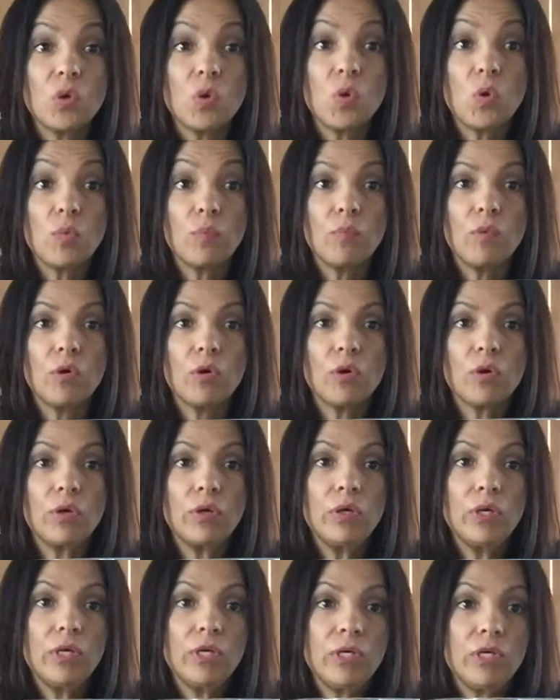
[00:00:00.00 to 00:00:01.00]
or more
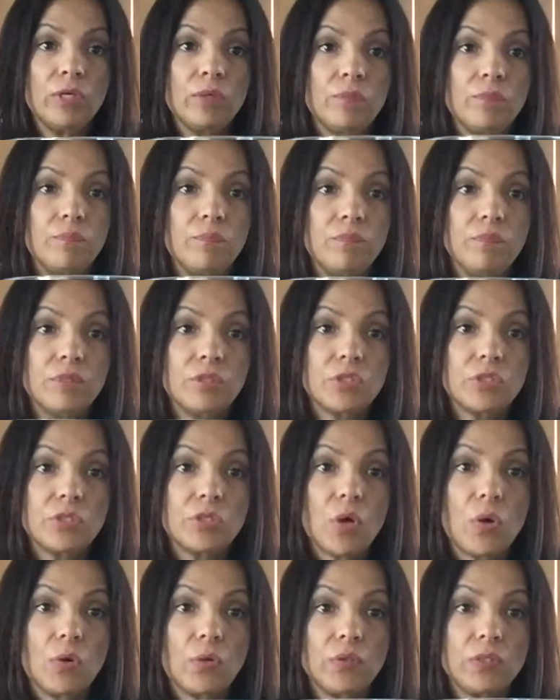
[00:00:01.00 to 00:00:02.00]

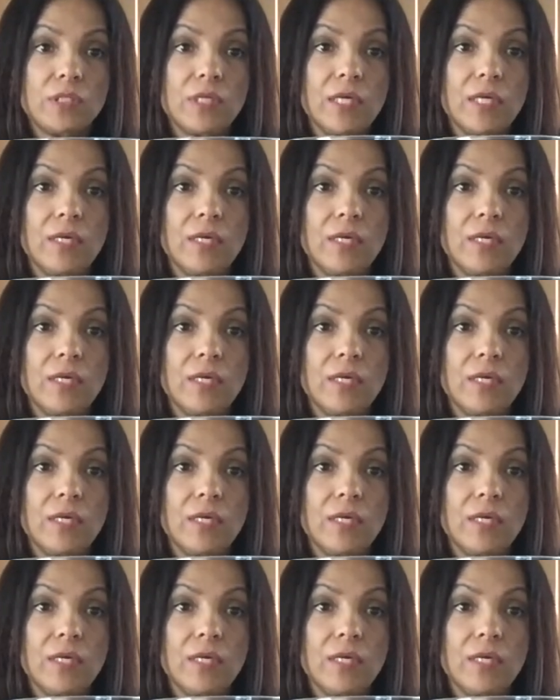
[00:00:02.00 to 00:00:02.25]
soaked